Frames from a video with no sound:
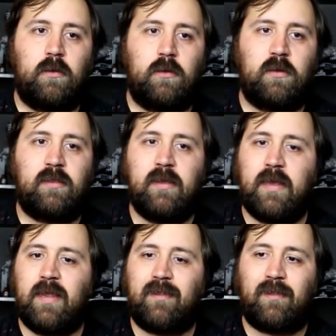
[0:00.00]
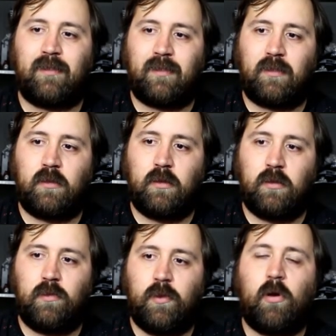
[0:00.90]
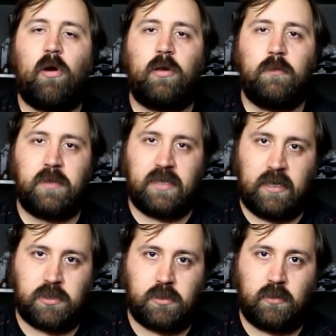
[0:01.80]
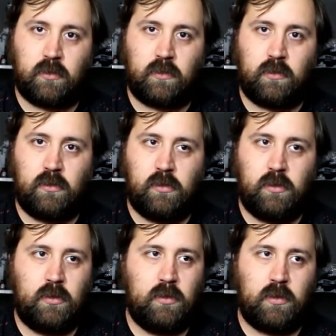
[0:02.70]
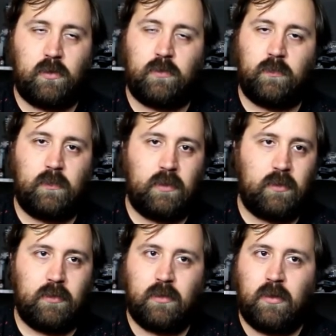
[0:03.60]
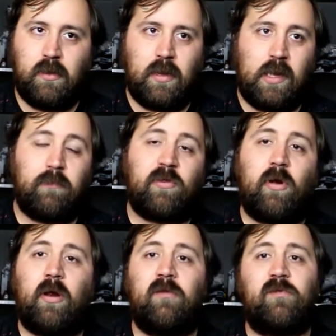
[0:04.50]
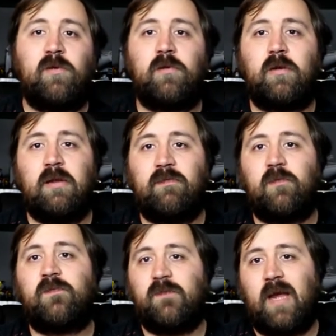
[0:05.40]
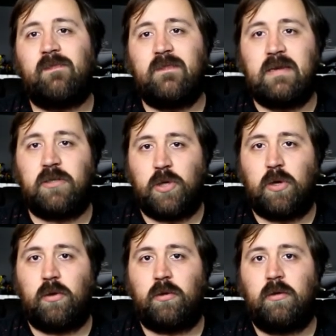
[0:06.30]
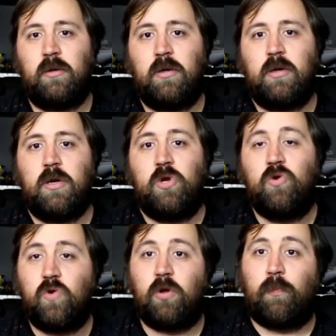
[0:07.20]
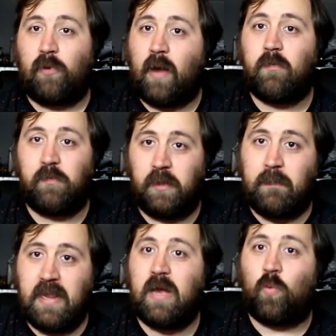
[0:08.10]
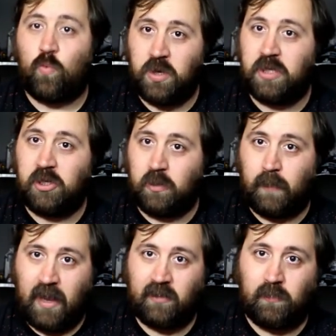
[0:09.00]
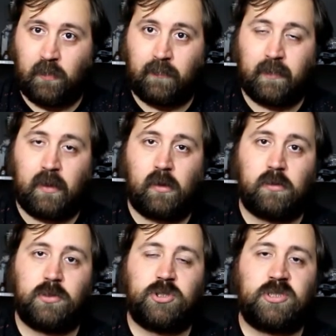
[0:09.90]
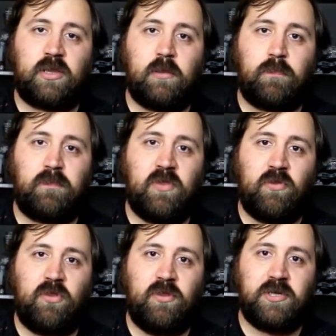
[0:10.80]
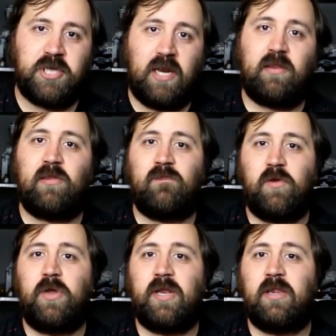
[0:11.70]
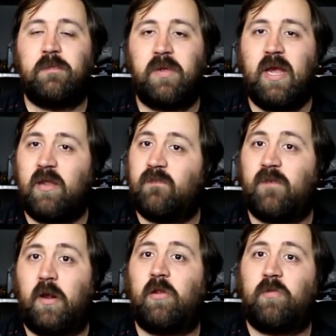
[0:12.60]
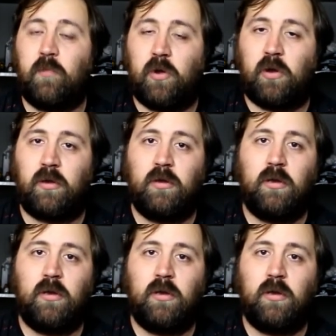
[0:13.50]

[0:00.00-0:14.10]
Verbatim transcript: the thing is, is there are limitations. You, you know, I'm sorry if you're if you're five feet tall you could probably be a really good basketball player. It's just the, the, the chances of you getting the NBA is very small.